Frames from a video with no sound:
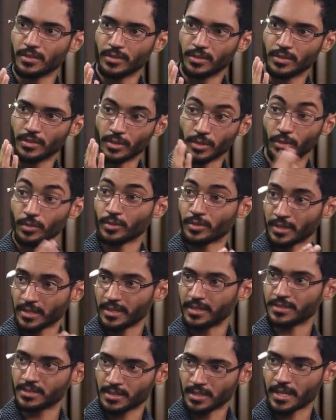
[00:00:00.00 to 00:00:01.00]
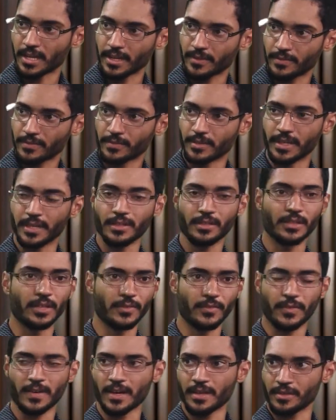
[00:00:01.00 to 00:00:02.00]
the Lord is life, right? The
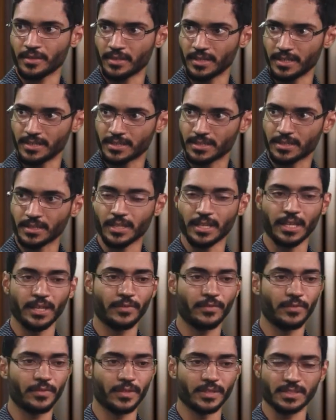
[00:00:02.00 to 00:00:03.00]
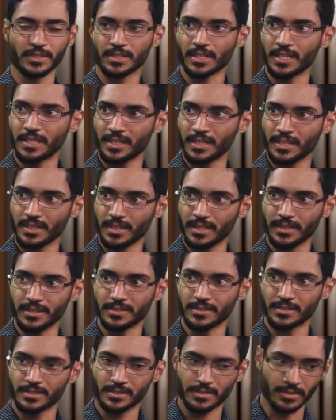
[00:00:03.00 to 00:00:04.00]
Father is mm-hmm. life. The Son
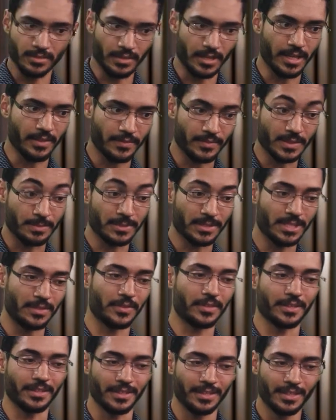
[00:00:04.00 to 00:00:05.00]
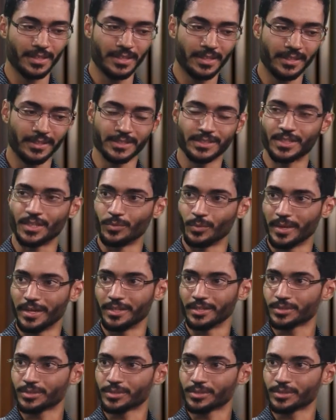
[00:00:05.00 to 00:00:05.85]
is life. Specifically, He oh, is yeah. the way, the